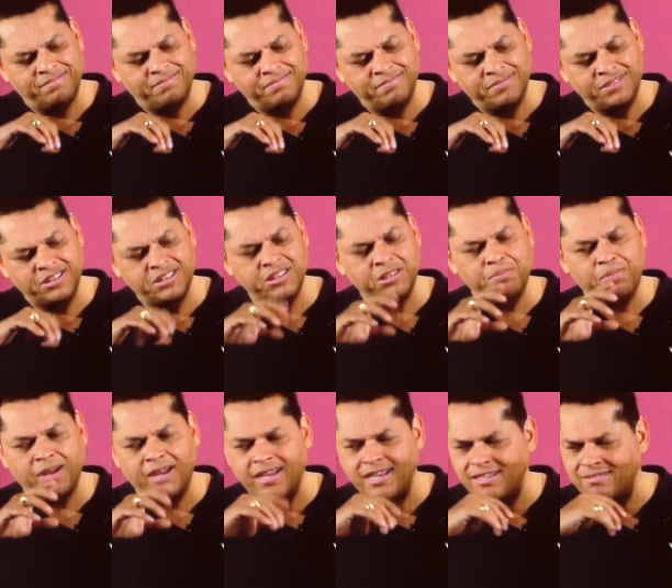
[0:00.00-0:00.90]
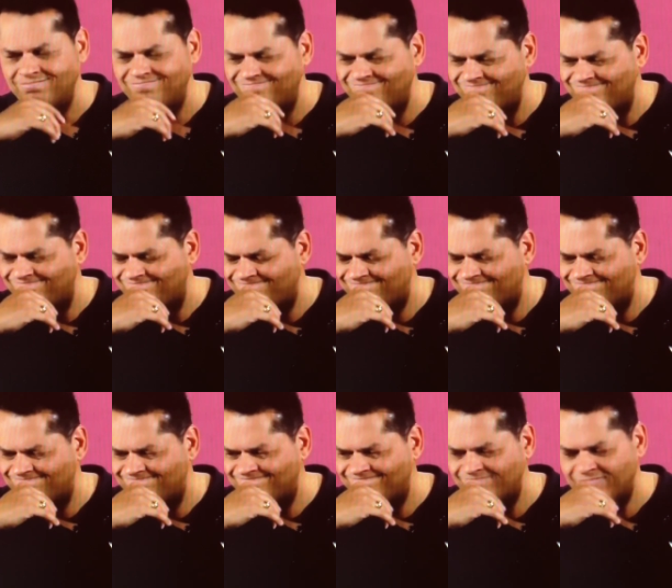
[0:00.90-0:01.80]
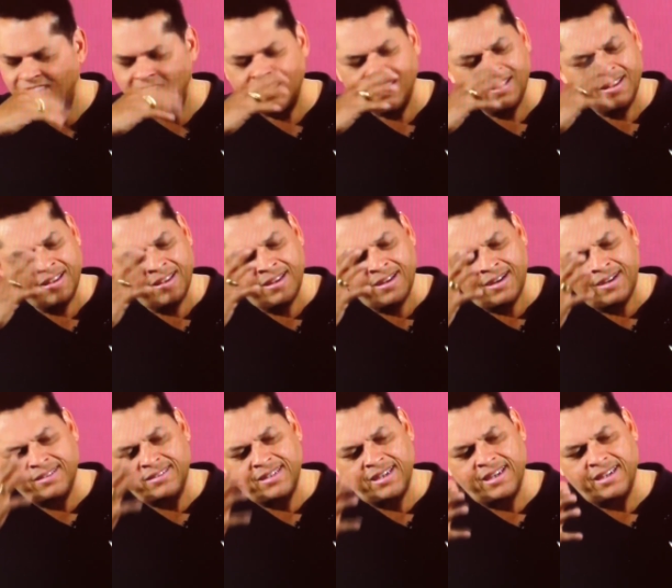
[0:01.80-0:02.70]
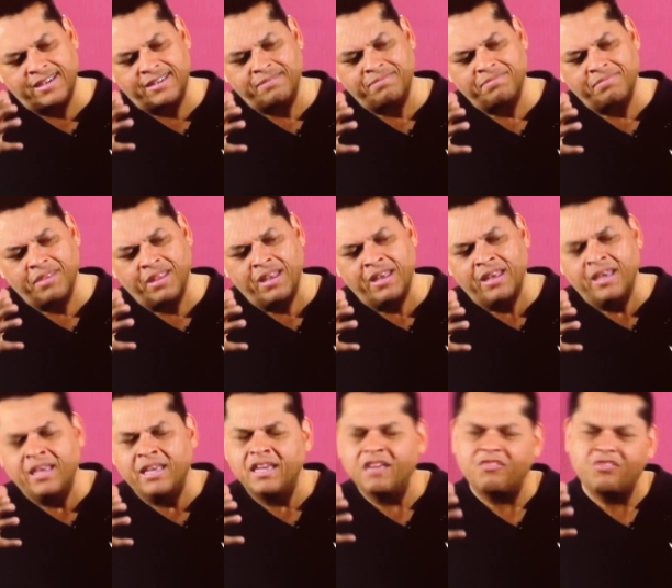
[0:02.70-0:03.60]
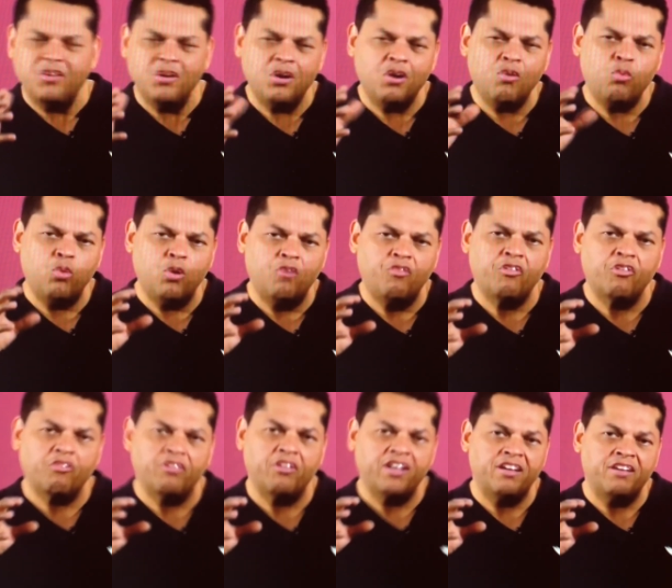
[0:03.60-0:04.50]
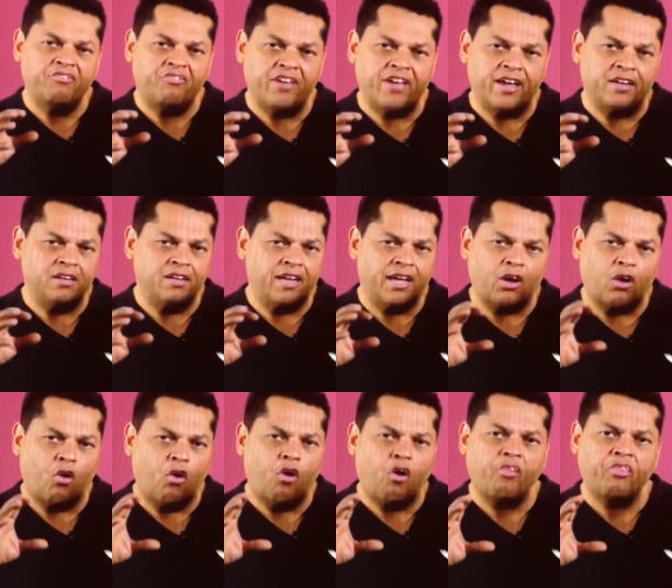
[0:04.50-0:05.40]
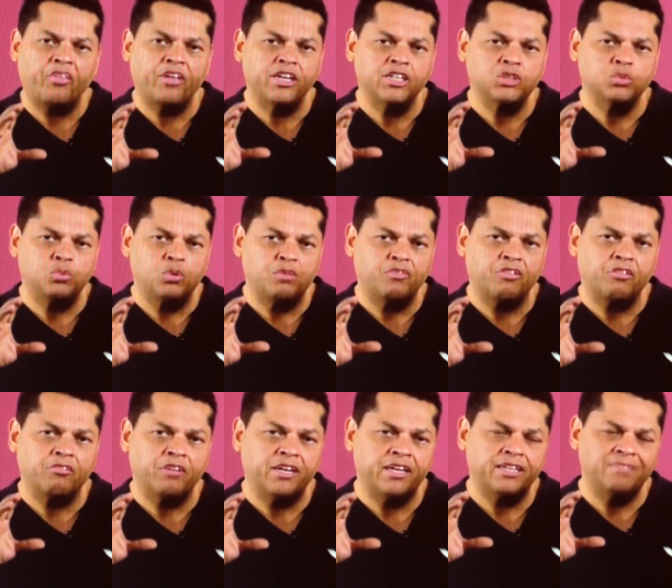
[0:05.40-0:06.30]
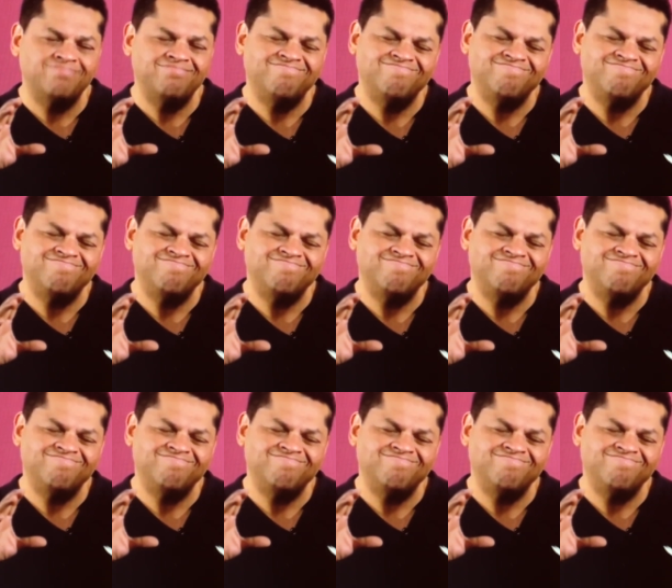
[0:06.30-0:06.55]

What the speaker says: Should you buy it? I tell you, if you're a Wolverine fan, you like all things Wolverine,